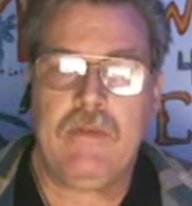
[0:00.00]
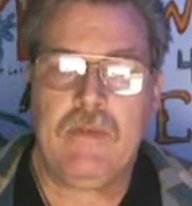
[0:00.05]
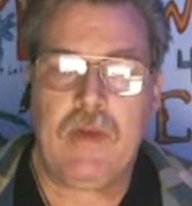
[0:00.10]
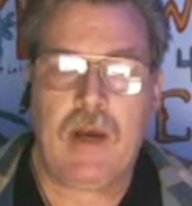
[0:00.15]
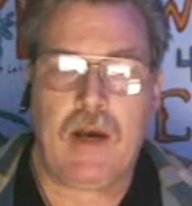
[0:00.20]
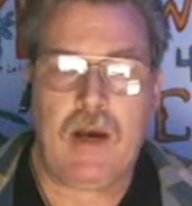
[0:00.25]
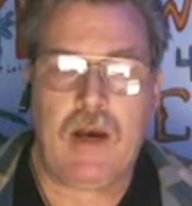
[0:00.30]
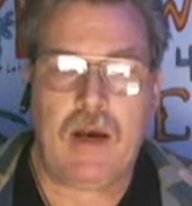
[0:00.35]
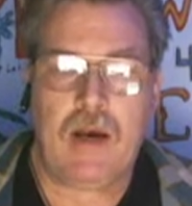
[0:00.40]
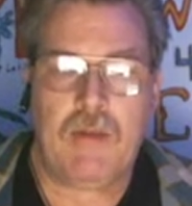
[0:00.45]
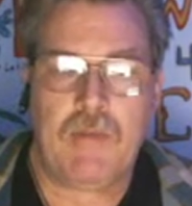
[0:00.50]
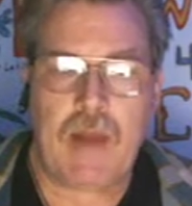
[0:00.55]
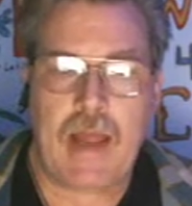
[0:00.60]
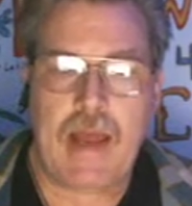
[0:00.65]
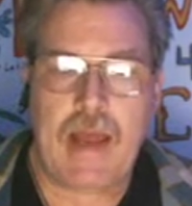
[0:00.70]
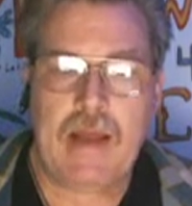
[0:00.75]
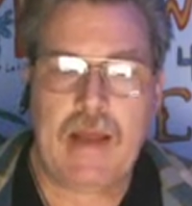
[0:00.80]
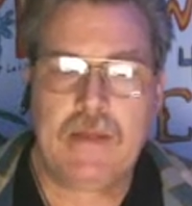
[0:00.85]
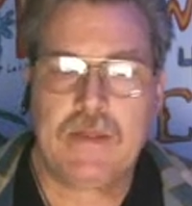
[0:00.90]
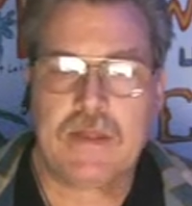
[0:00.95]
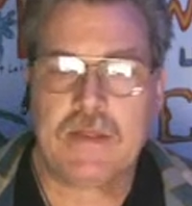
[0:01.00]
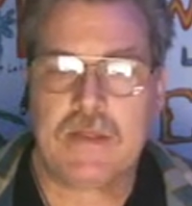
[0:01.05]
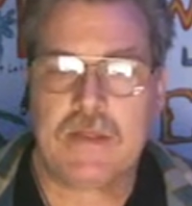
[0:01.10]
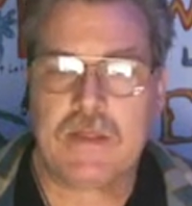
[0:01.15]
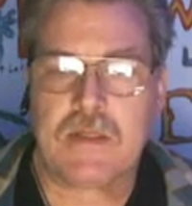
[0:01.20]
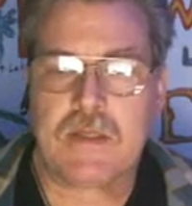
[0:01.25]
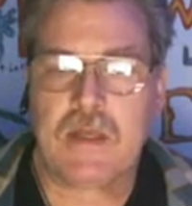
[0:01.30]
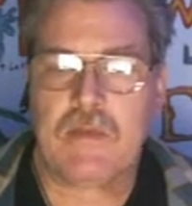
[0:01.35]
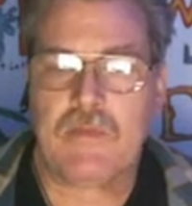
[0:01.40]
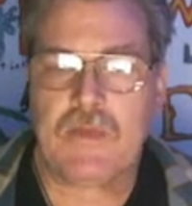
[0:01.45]
ads and
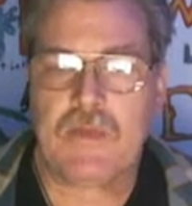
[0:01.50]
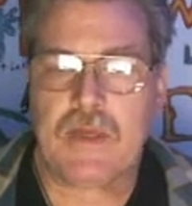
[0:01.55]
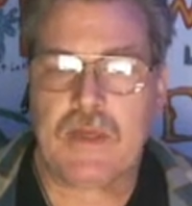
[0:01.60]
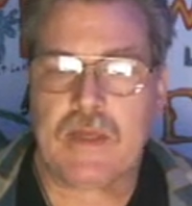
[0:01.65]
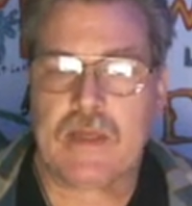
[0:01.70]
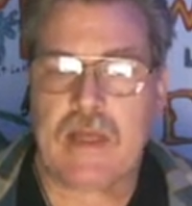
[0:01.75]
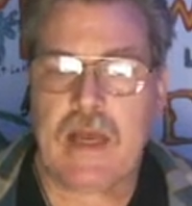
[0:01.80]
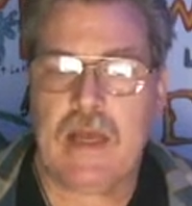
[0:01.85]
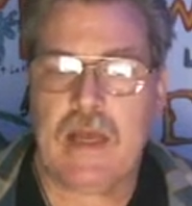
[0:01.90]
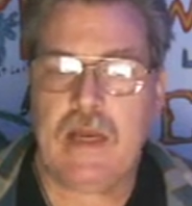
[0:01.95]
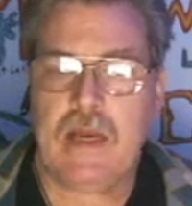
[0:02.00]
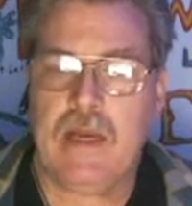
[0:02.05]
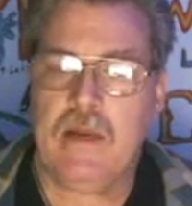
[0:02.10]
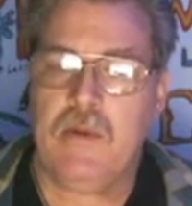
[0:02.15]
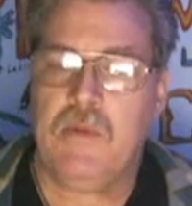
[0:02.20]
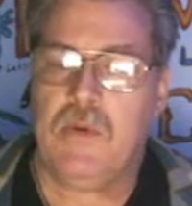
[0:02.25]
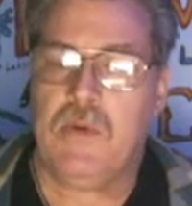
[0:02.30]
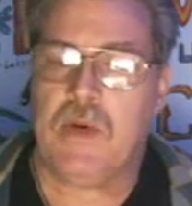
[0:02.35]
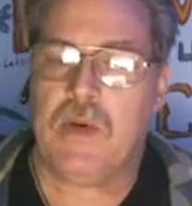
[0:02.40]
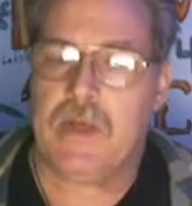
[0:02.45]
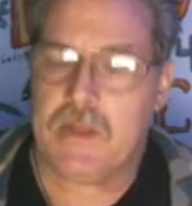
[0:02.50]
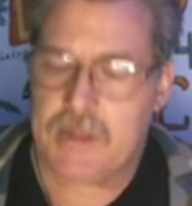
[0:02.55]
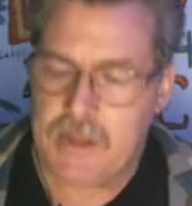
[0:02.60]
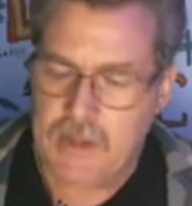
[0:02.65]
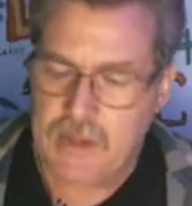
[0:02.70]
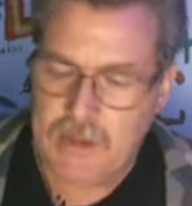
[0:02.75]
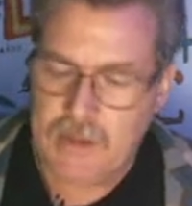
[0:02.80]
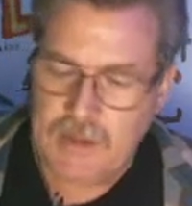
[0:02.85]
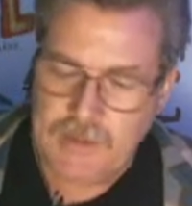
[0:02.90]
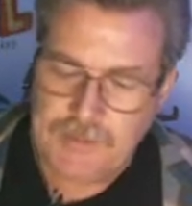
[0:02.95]
stuff like that, it
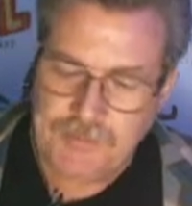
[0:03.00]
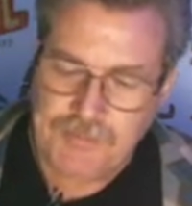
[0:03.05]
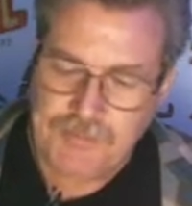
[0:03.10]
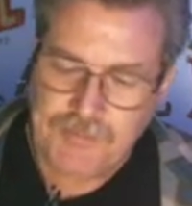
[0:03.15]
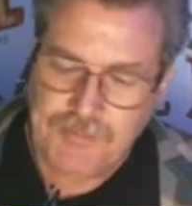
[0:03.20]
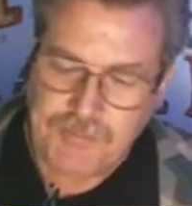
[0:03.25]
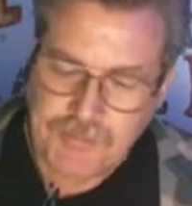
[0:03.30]
was